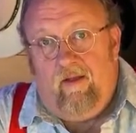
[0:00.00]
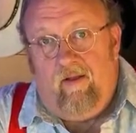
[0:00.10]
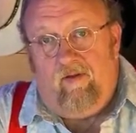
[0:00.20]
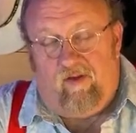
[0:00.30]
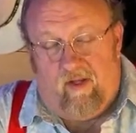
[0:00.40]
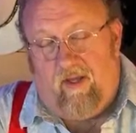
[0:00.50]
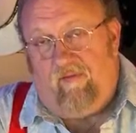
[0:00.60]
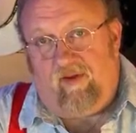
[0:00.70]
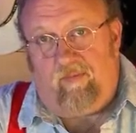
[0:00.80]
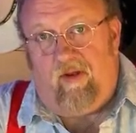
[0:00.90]
So you have
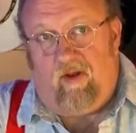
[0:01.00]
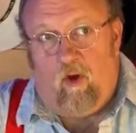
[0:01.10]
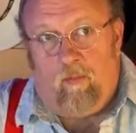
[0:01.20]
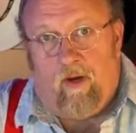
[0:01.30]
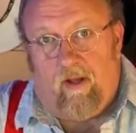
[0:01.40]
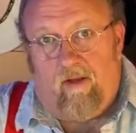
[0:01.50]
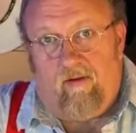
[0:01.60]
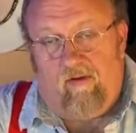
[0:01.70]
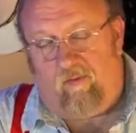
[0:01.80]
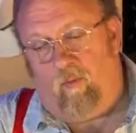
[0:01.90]
something to go by.
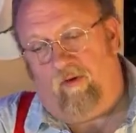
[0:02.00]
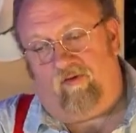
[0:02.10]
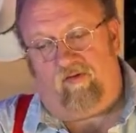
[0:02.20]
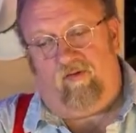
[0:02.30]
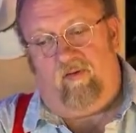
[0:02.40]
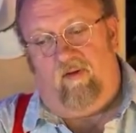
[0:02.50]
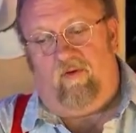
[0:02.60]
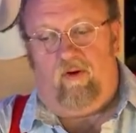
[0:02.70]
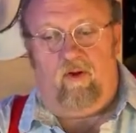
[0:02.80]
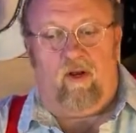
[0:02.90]
Because once, if
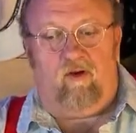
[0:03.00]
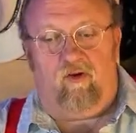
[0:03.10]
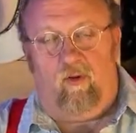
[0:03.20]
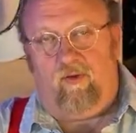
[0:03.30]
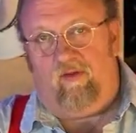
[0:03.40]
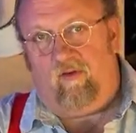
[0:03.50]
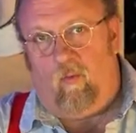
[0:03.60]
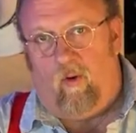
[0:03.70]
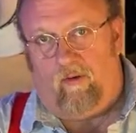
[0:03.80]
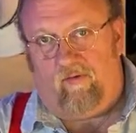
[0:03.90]
you're learning two things at
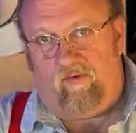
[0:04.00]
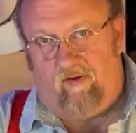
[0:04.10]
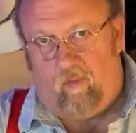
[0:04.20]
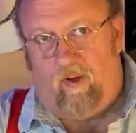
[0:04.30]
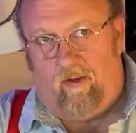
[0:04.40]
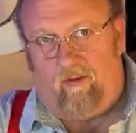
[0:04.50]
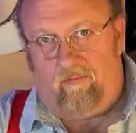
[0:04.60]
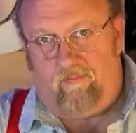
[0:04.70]
once as well,